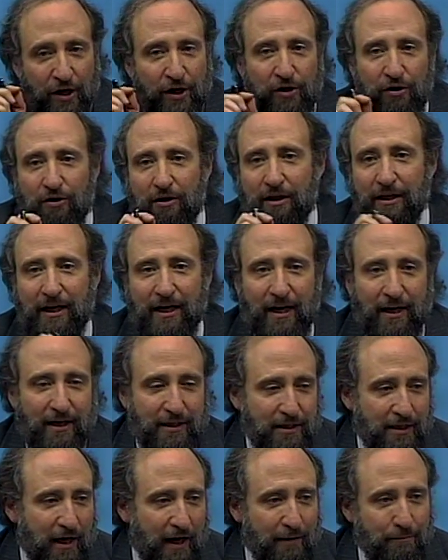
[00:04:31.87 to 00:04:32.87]
You click on a
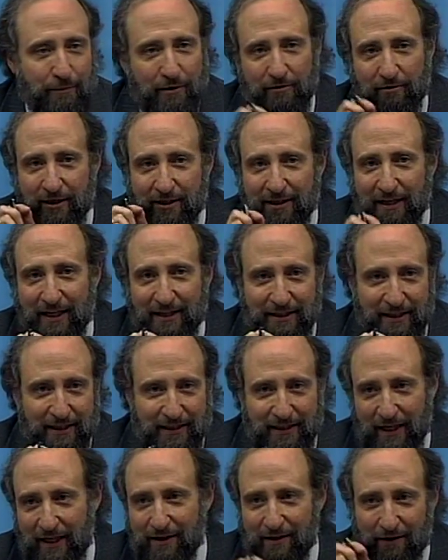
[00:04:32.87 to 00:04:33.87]
time period,
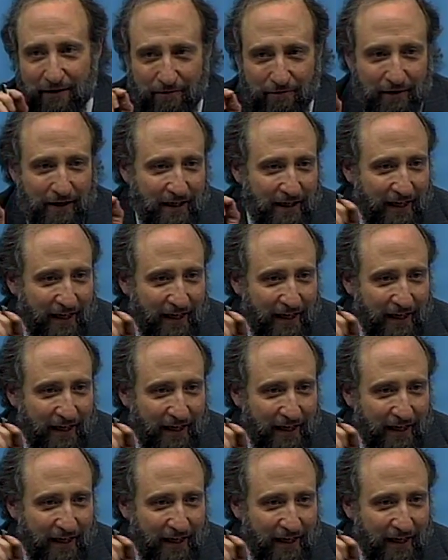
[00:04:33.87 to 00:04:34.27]
1993,